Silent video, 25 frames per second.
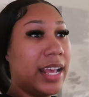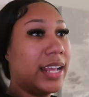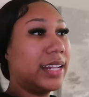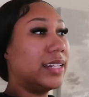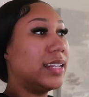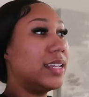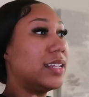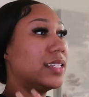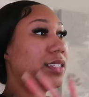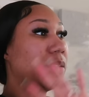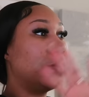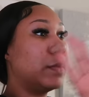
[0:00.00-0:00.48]
I
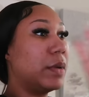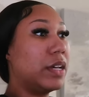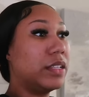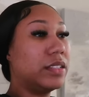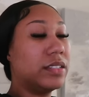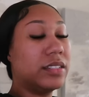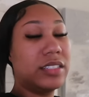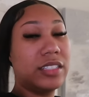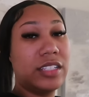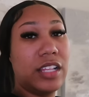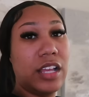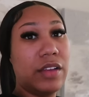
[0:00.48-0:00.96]
did some
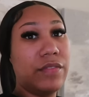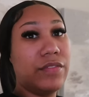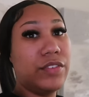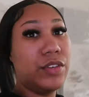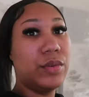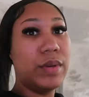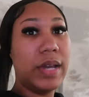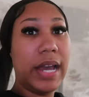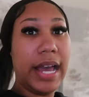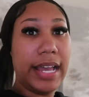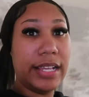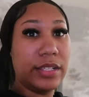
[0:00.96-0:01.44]
other stuff.
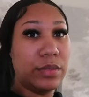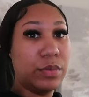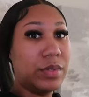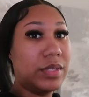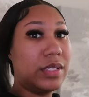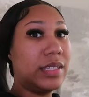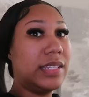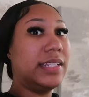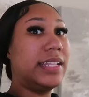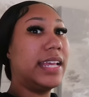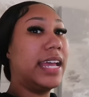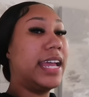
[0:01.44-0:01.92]
You guys will
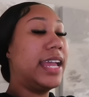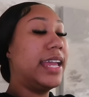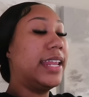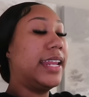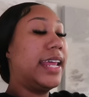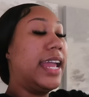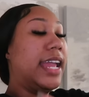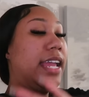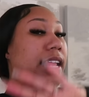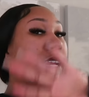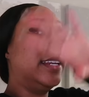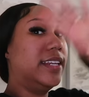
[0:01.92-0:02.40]
see that in
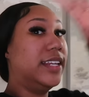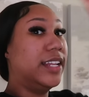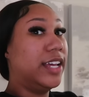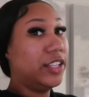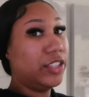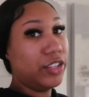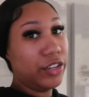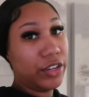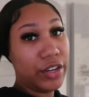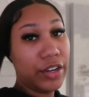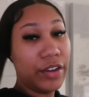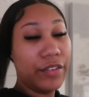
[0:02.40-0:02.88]

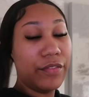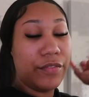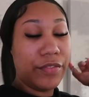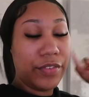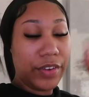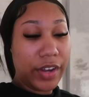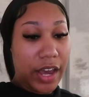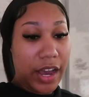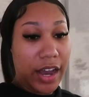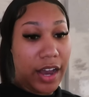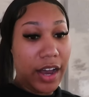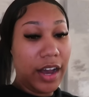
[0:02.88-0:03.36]
another
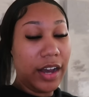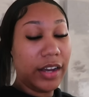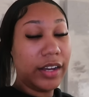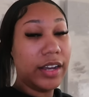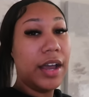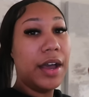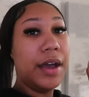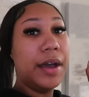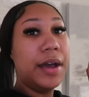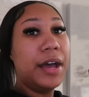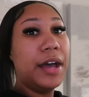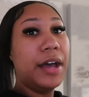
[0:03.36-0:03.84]

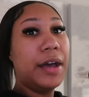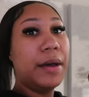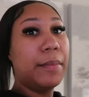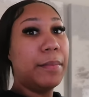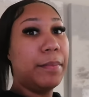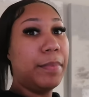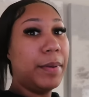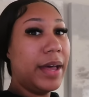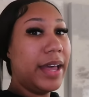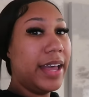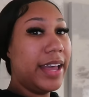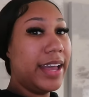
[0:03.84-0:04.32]
vlog.
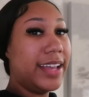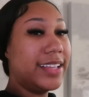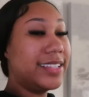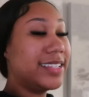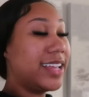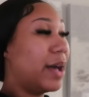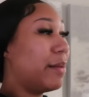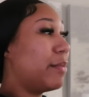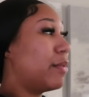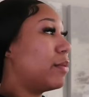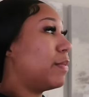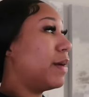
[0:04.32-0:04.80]
But
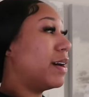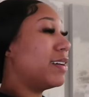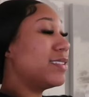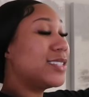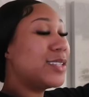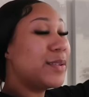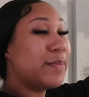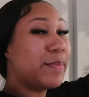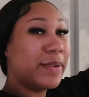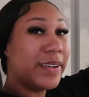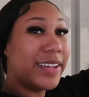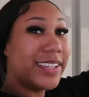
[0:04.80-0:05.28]
I'm
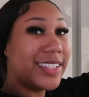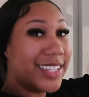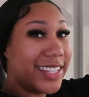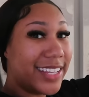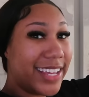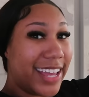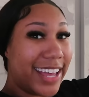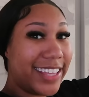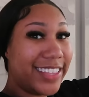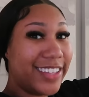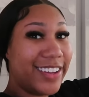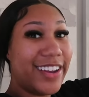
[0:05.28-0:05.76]
about to put
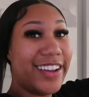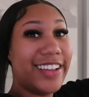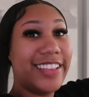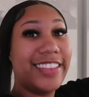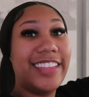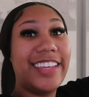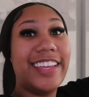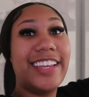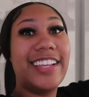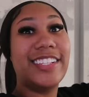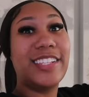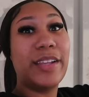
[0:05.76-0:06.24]
together
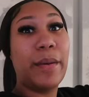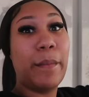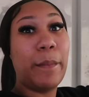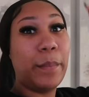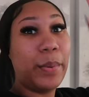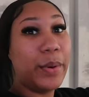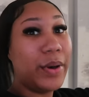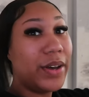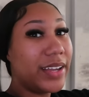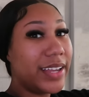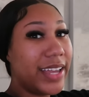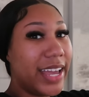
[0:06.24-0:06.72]
this
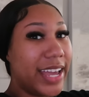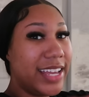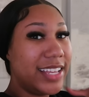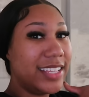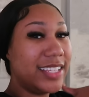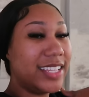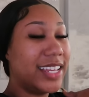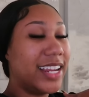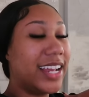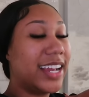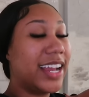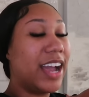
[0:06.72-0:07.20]

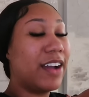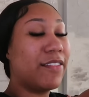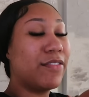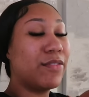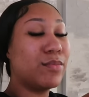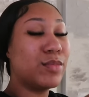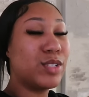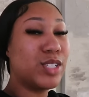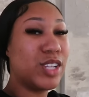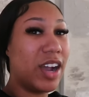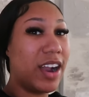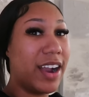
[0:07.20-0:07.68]
bookcase that I got
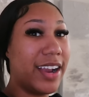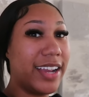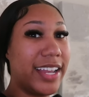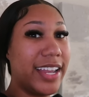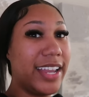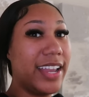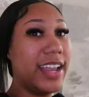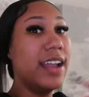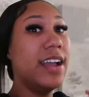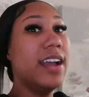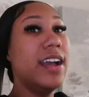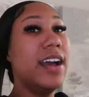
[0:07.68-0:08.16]
from
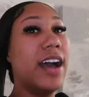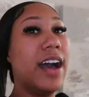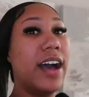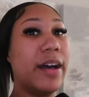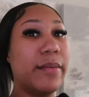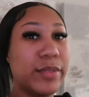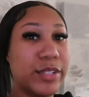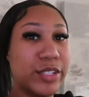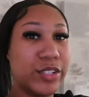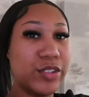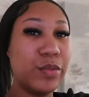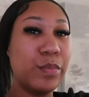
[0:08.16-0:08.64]
Target.
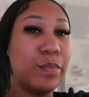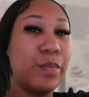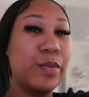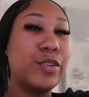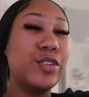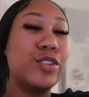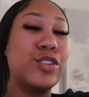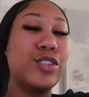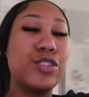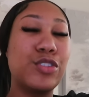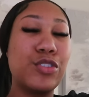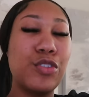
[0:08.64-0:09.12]
I'm
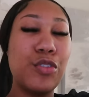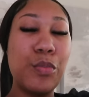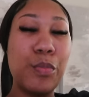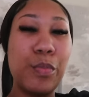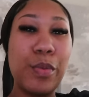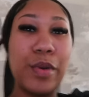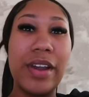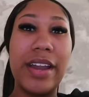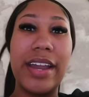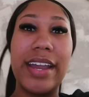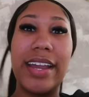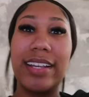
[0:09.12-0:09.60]
super,
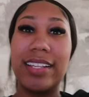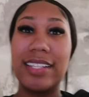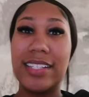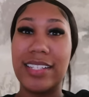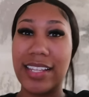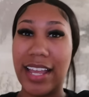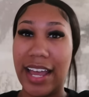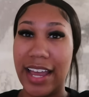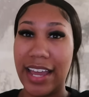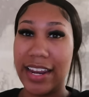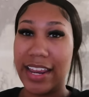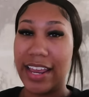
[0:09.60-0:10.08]
super
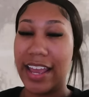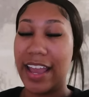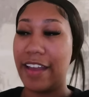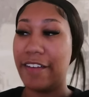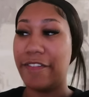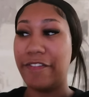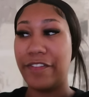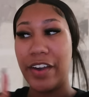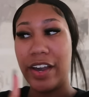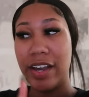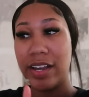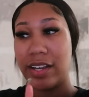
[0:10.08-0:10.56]
excited.
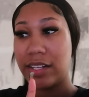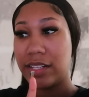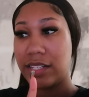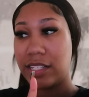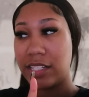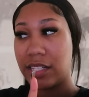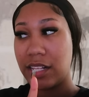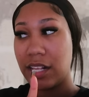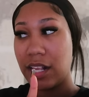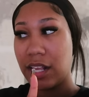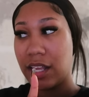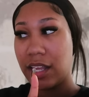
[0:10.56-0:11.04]
At
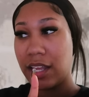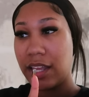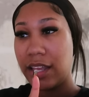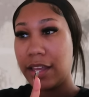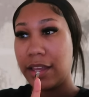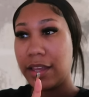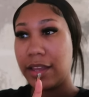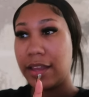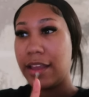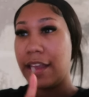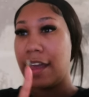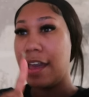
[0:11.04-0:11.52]
first
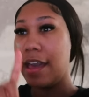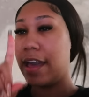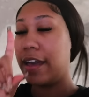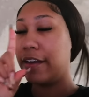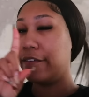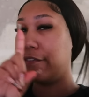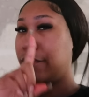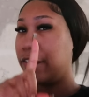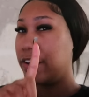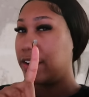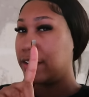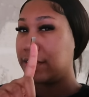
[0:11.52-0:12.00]

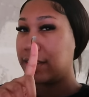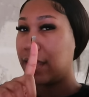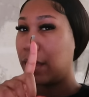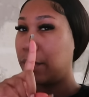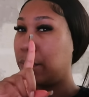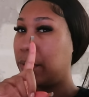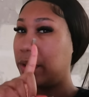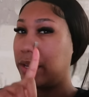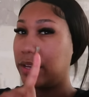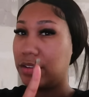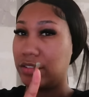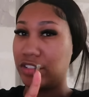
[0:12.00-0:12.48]
I
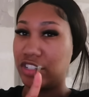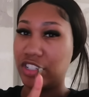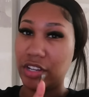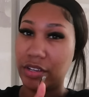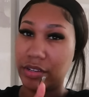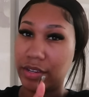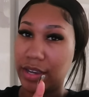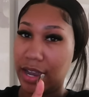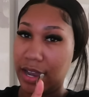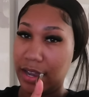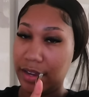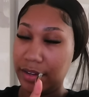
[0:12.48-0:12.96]
wasn't gonna
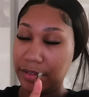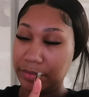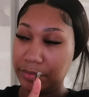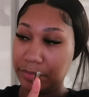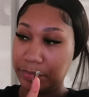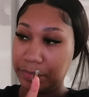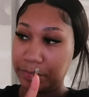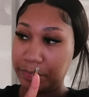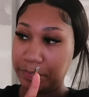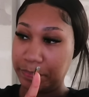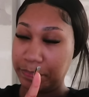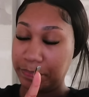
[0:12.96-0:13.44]
show y'all,
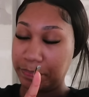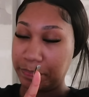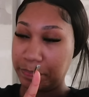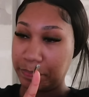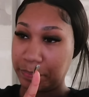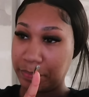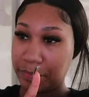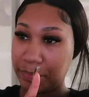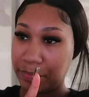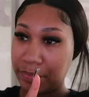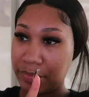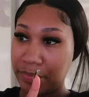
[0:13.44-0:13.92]

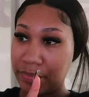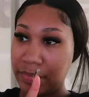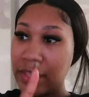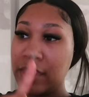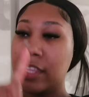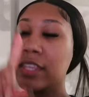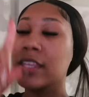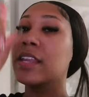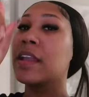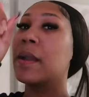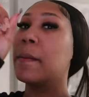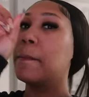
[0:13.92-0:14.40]

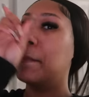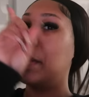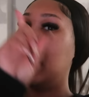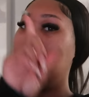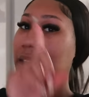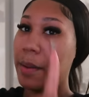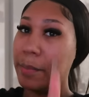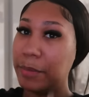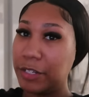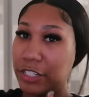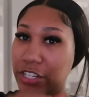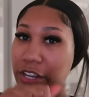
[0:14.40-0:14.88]
but
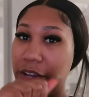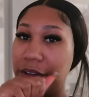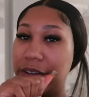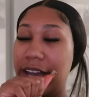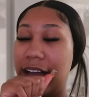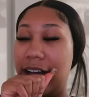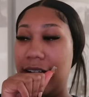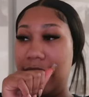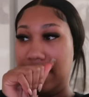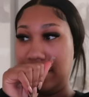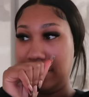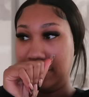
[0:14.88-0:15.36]
I'm gonna show
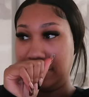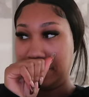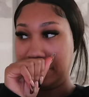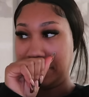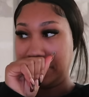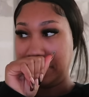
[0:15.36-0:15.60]
y'all.